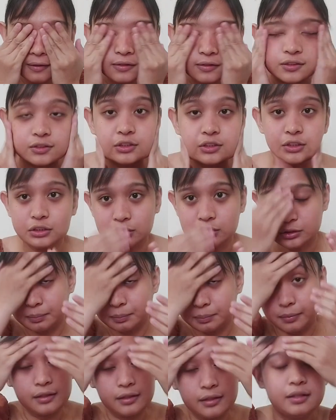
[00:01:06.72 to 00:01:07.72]
Just
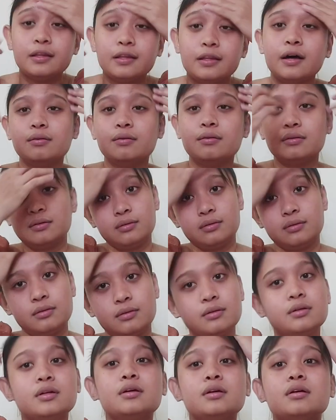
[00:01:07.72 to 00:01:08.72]
spread it out
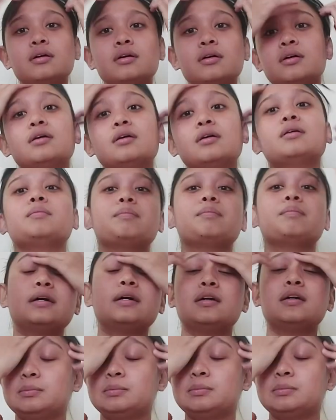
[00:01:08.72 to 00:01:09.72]

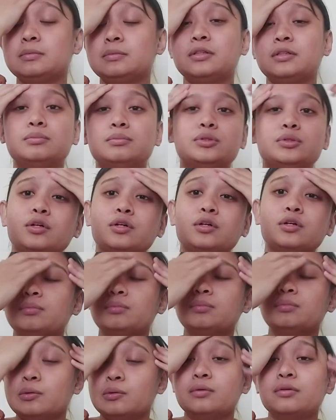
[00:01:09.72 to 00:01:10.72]
para mas ma-absorb
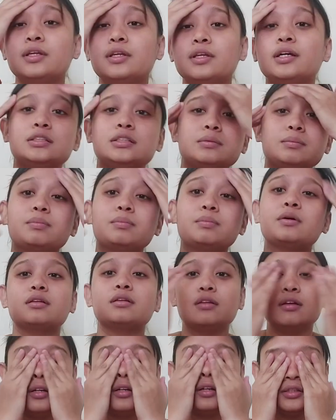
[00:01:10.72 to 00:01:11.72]
ng next
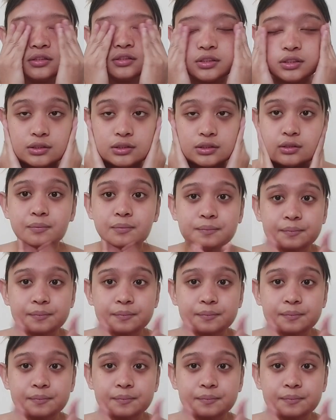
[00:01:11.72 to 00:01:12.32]
products.